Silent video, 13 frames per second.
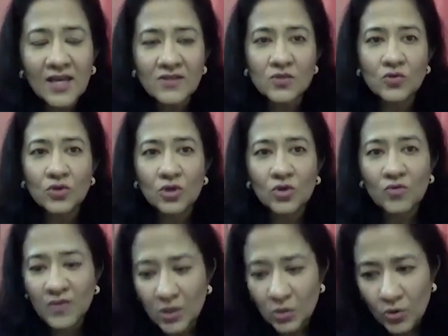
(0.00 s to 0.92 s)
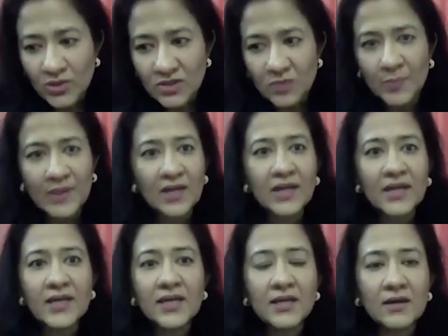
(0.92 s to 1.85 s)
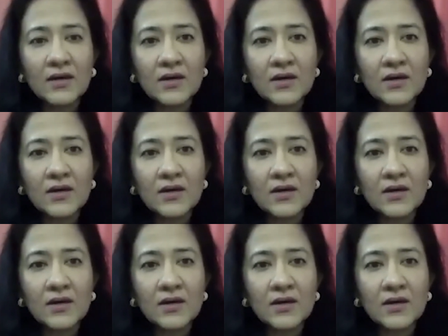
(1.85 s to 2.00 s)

So we don't typically